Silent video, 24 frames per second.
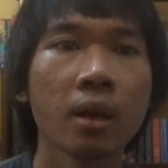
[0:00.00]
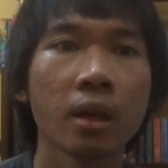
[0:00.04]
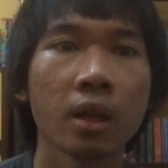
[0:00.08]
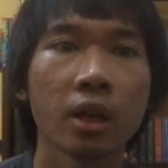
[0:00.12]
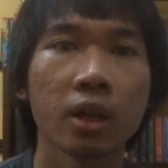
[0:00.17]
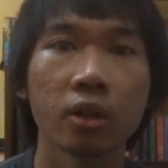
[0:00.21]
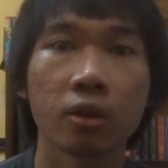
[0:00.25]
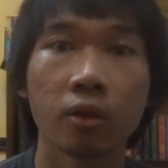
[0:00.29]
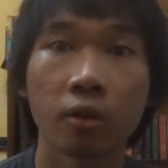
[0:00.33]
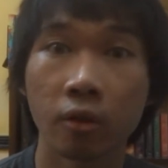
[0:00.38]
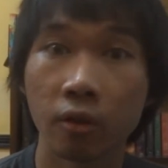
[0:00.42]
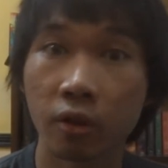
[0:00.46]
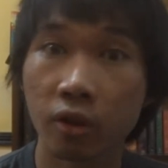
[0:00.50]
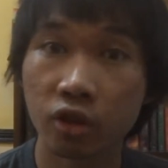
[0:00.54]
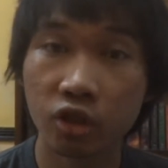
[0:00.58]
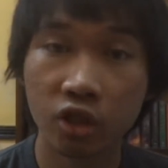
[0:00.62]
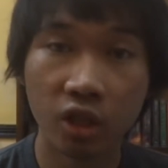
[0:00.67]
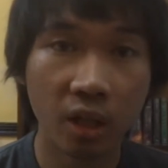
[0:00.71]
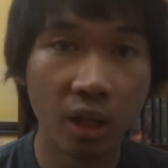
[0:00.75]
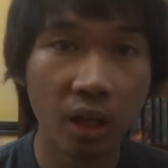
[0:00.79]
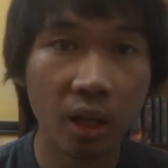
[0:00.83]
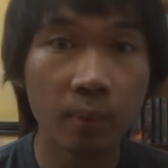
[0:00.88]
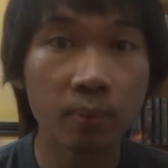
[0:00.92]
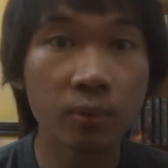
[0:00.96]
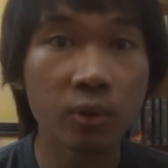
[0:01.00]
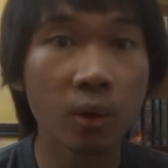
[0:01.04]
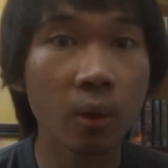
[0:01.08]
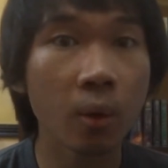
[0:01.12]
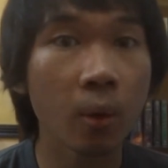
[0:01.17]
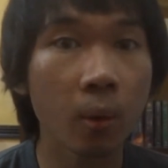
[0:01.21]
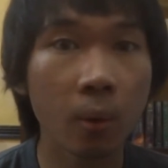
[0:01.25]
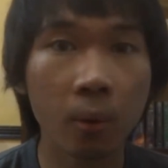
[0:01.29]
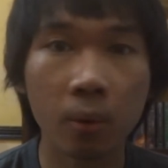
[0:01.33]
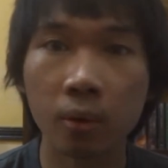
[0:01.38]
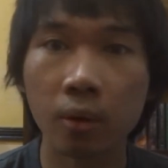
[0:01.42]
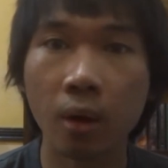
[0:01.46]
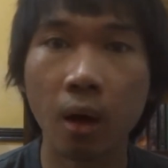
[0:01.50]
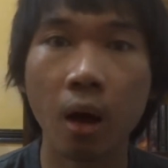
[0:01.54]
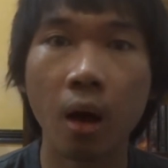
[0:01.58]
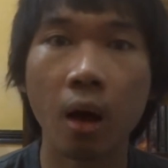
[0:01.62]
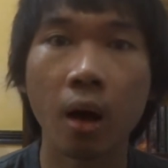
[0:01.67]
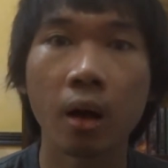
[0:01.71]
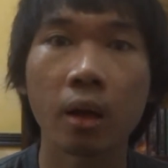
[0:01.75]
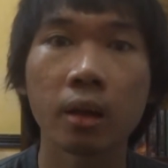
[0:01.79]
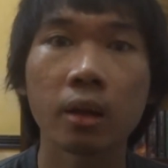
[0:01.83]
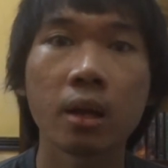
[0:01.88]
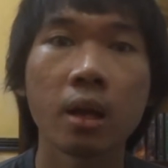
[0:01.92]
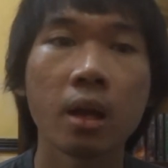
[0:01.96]
encouraging him to hold
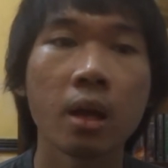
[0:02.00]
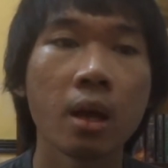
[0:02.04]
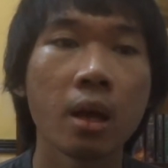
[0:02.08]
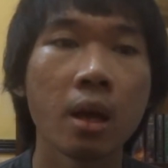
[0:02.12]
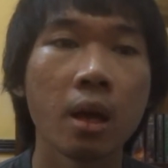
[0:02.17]
on,